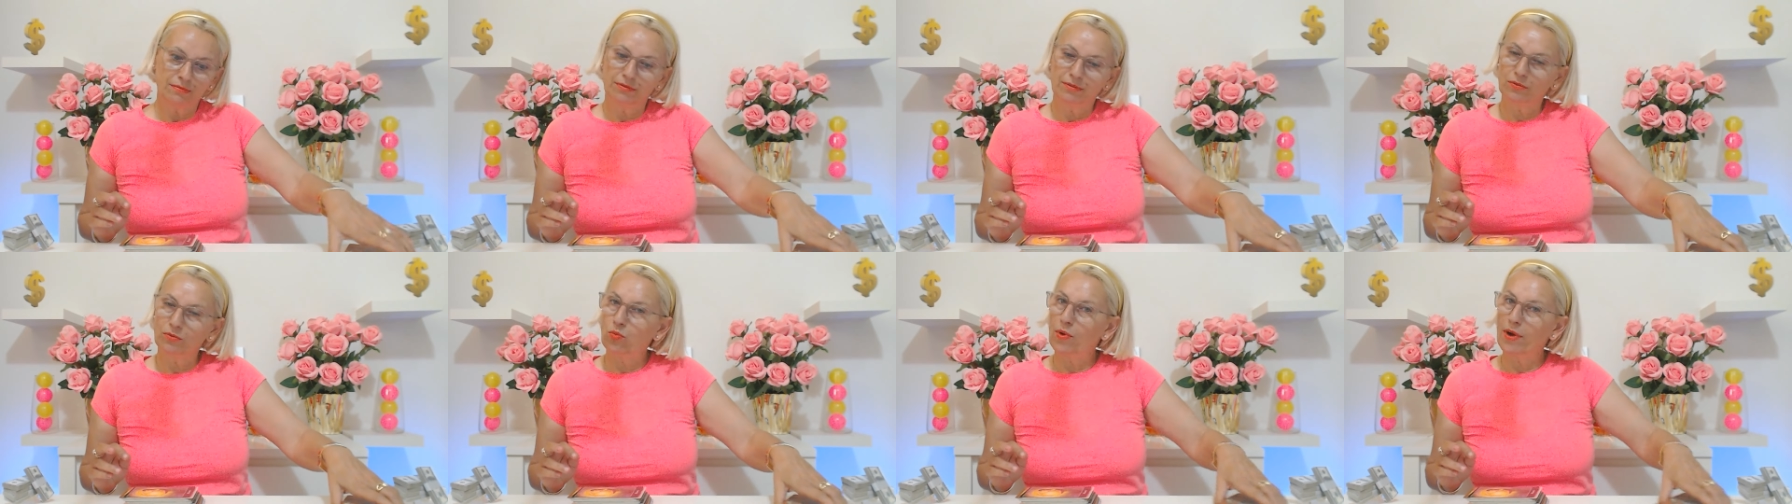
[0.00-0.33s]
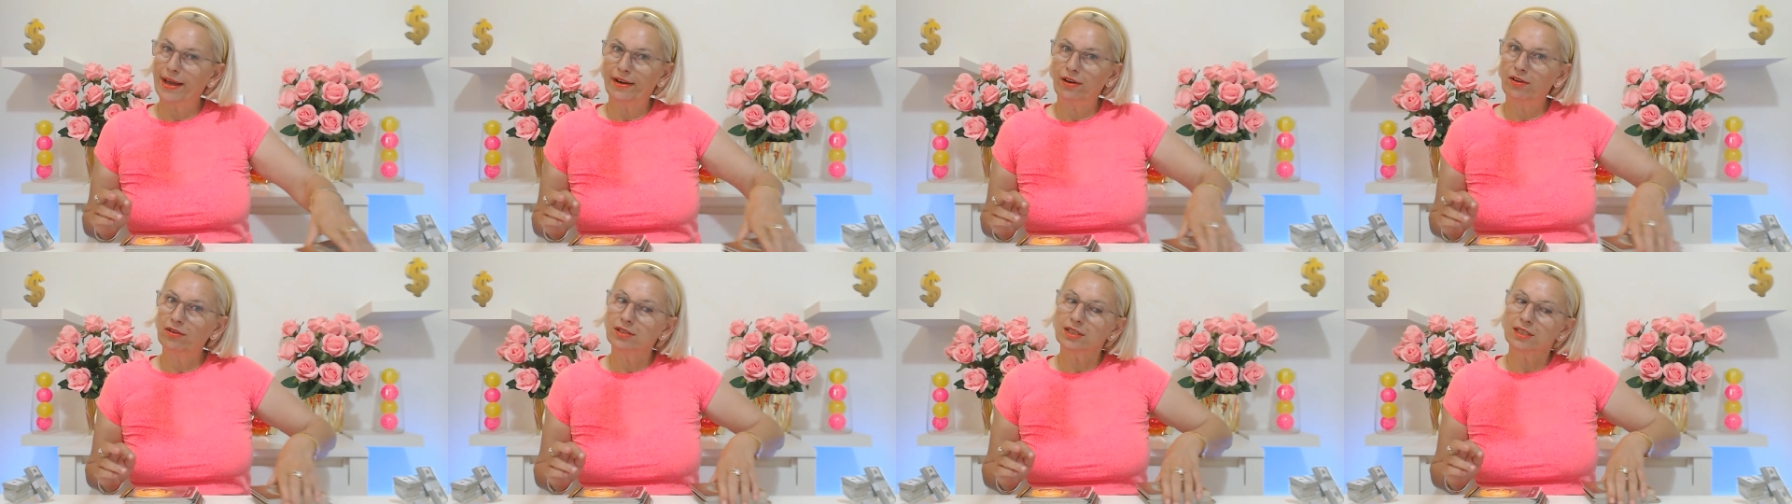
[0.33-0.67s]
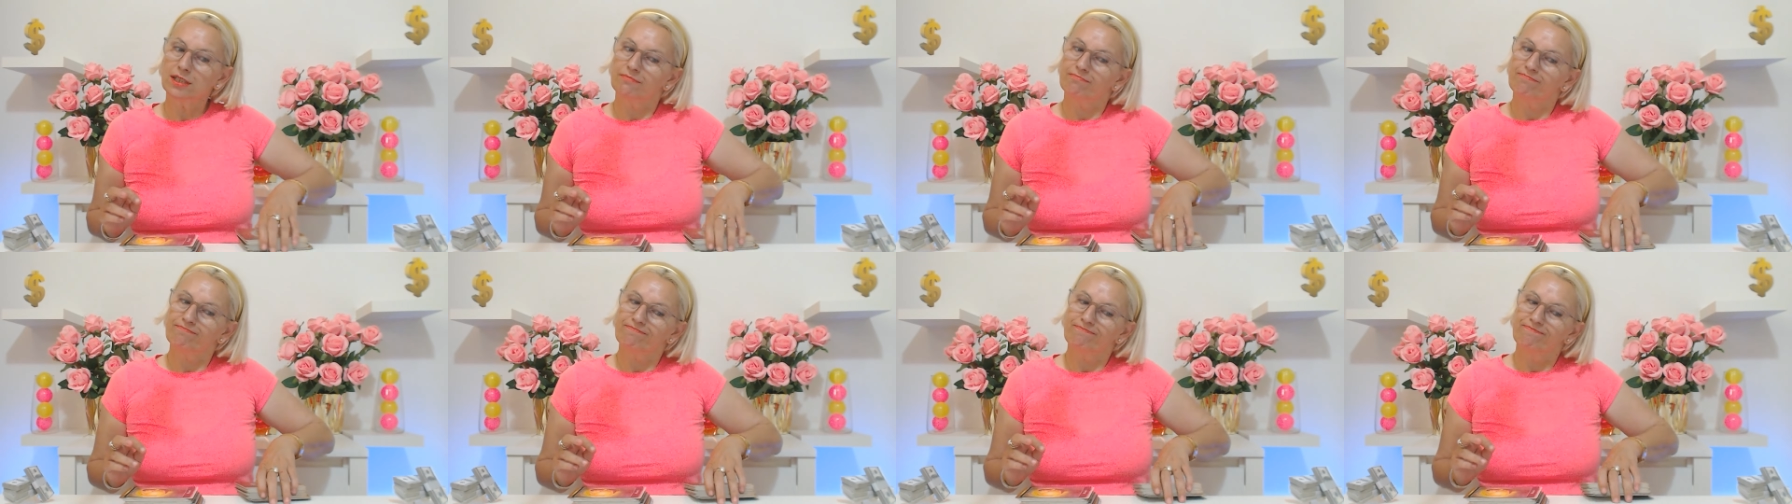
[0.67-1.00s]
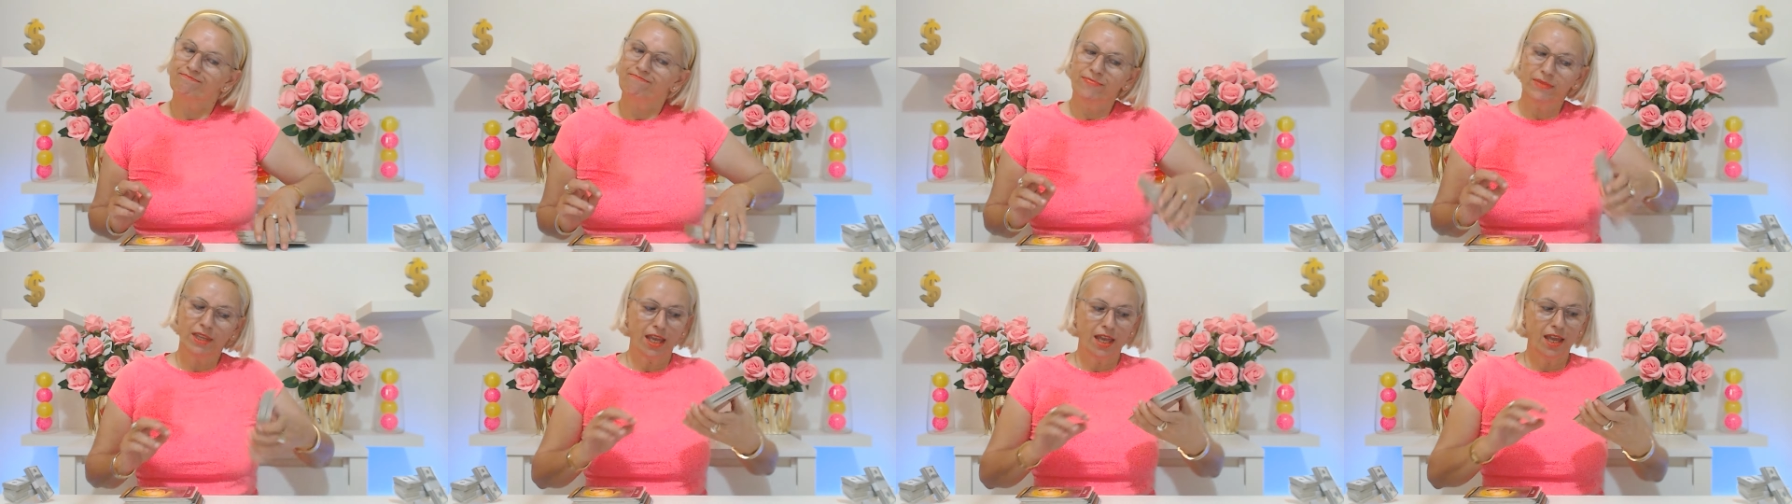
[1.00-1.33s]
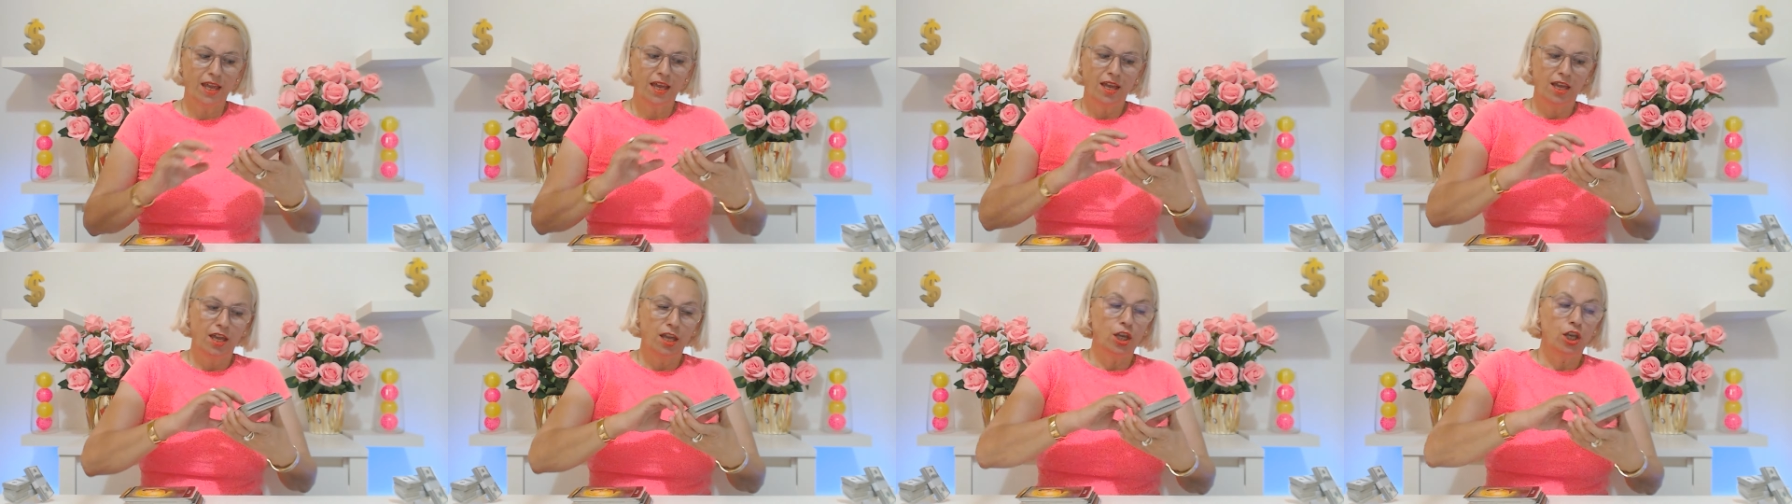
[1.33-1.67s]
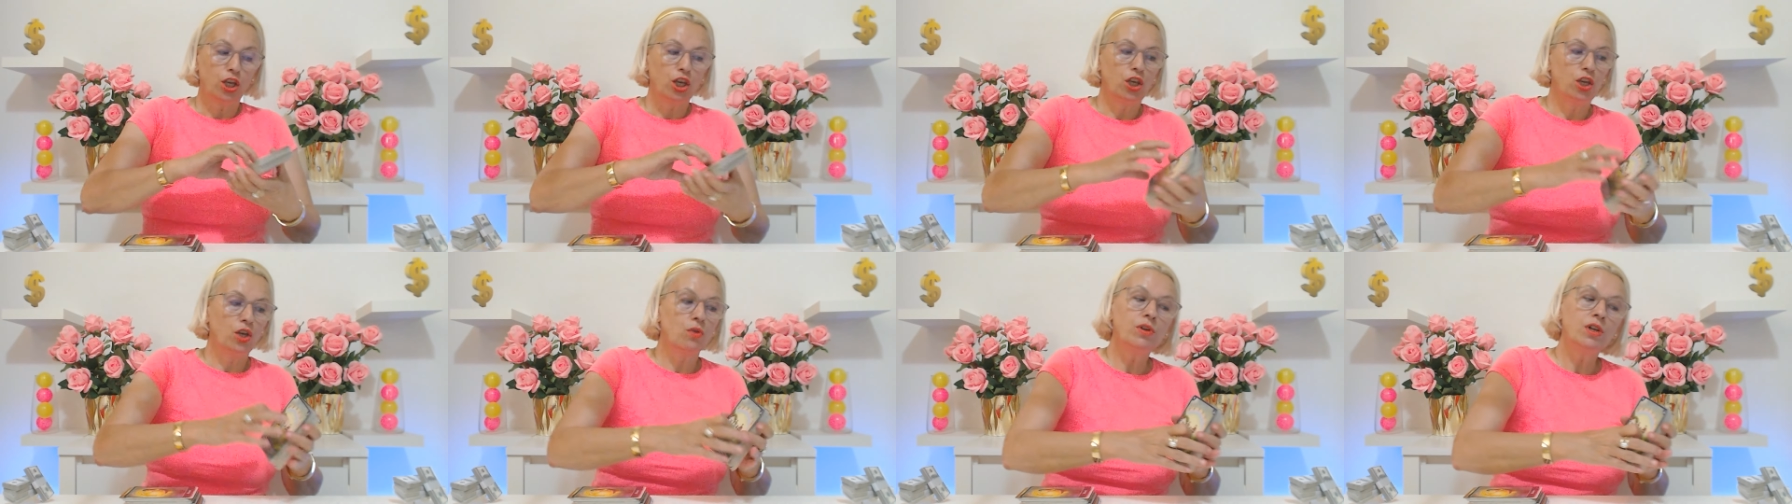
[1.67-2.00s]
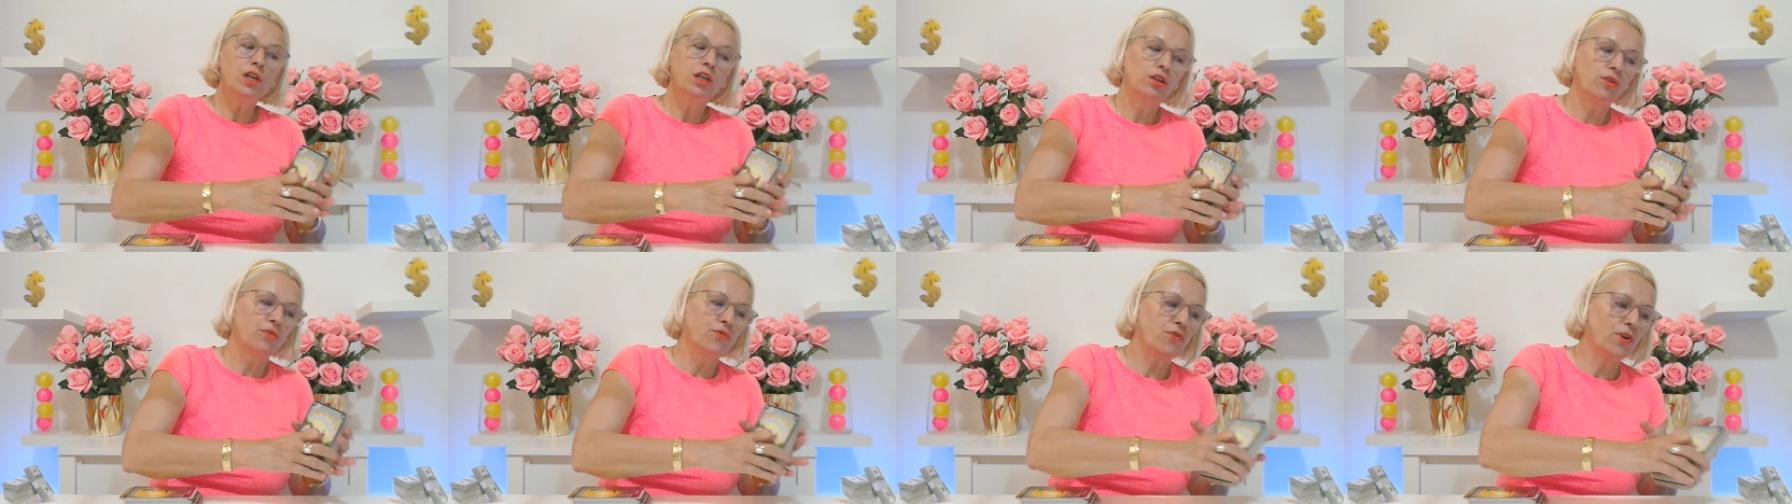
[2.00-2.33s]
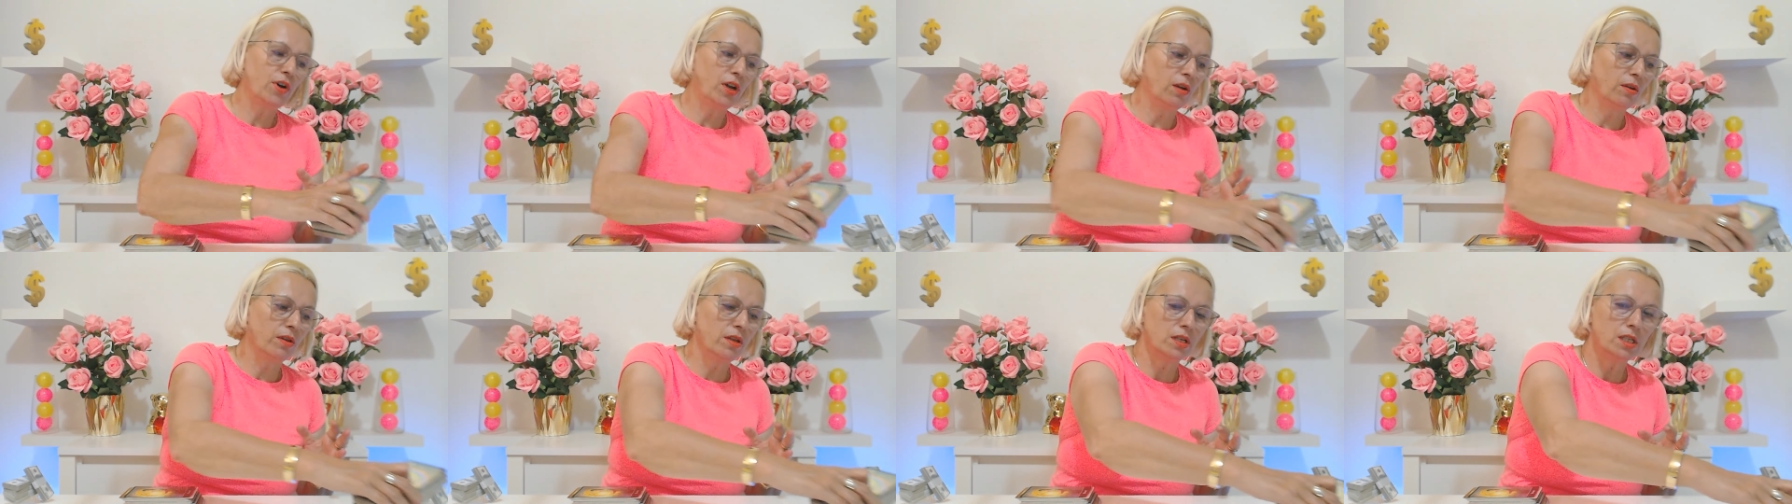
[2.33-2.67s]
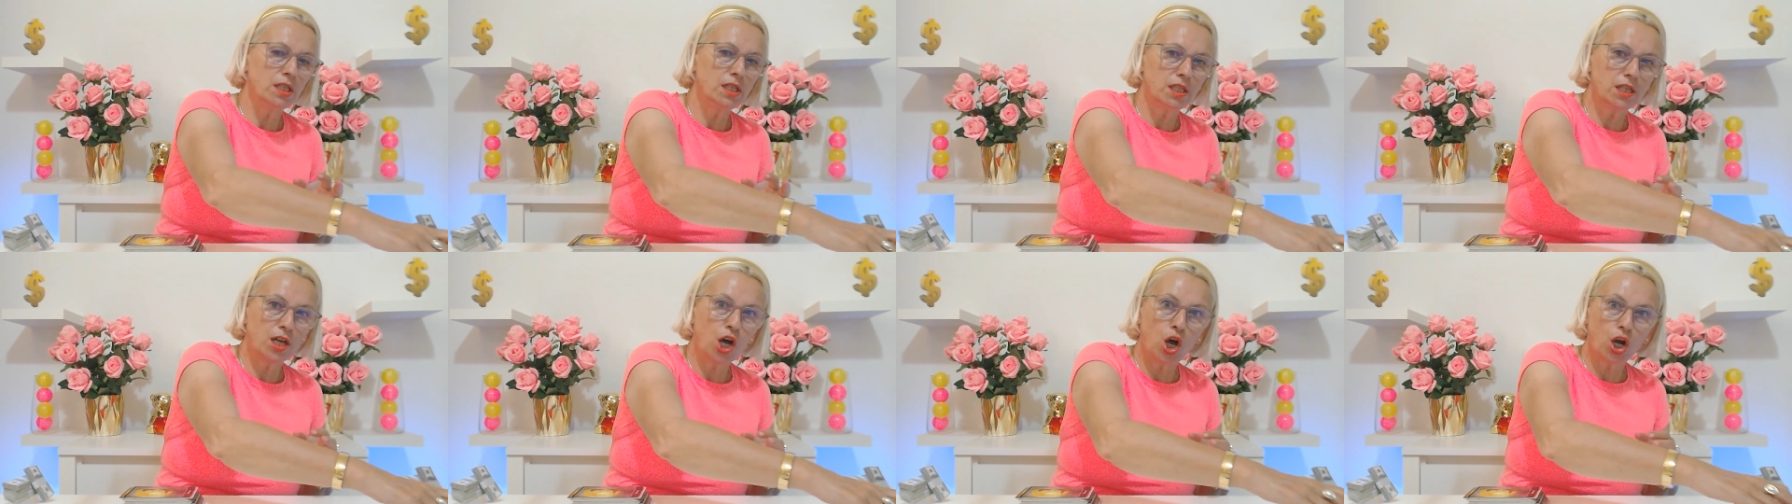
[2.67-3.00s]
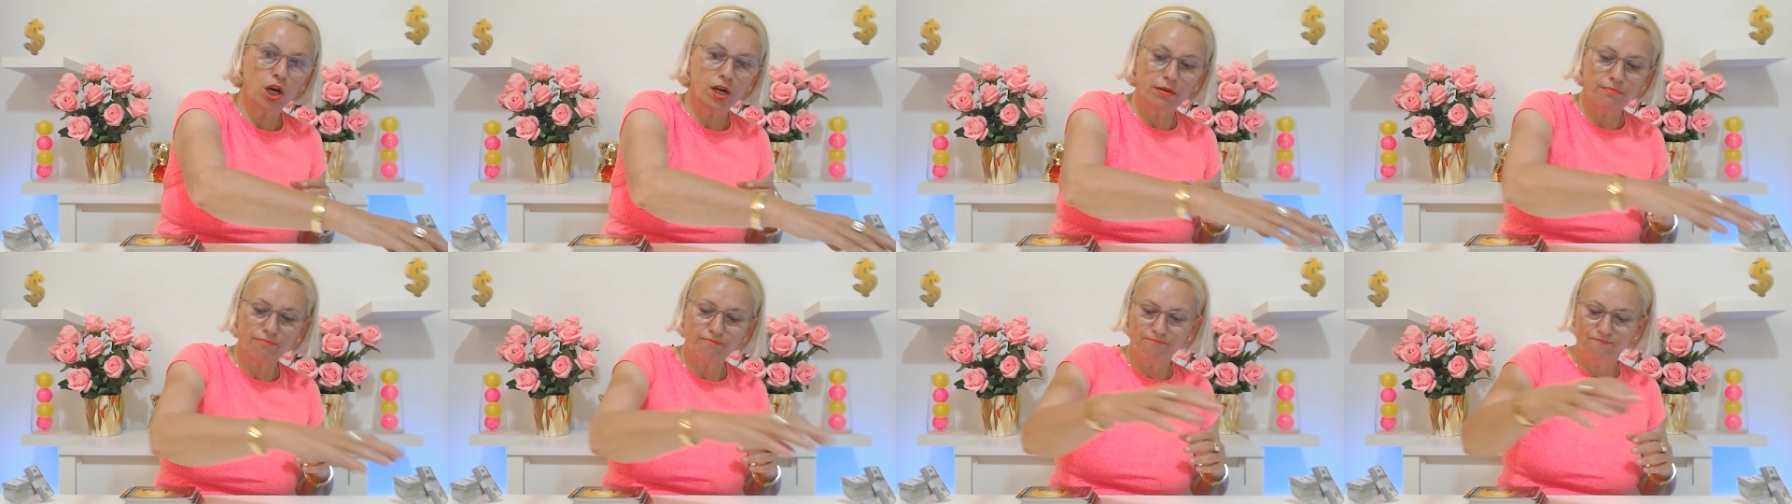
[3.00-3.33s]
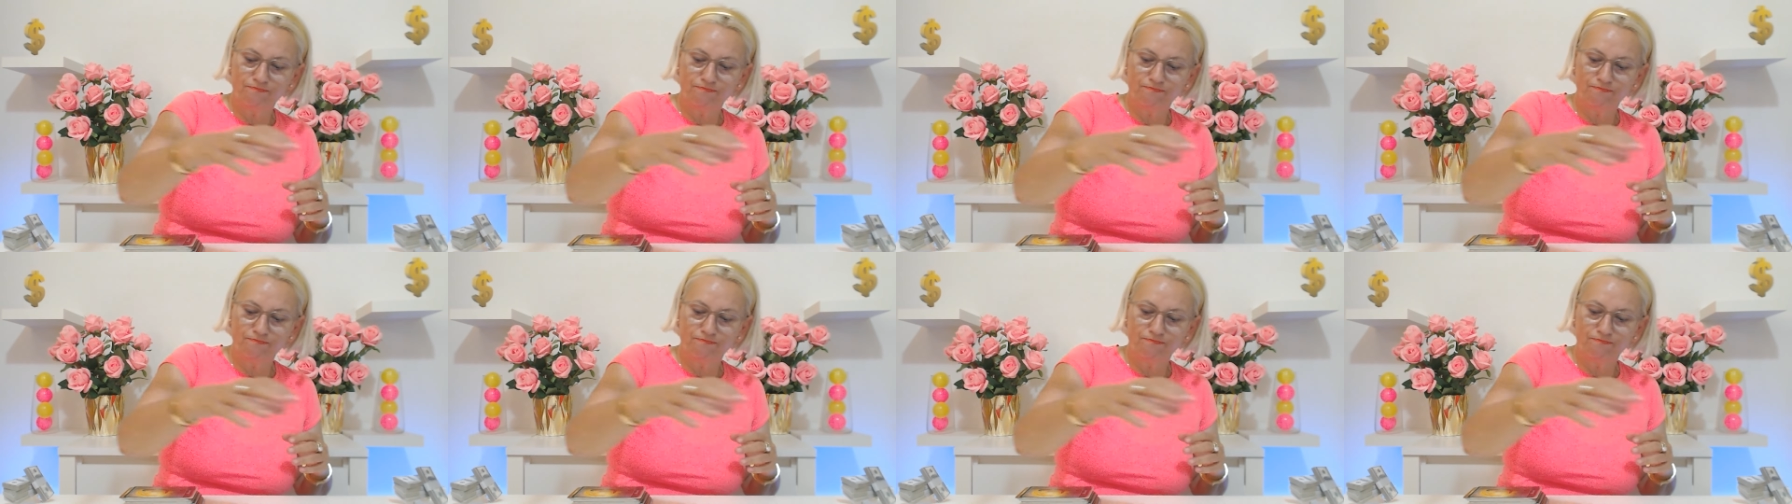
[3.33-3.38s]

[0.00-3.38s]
Why not? You need to follow your star.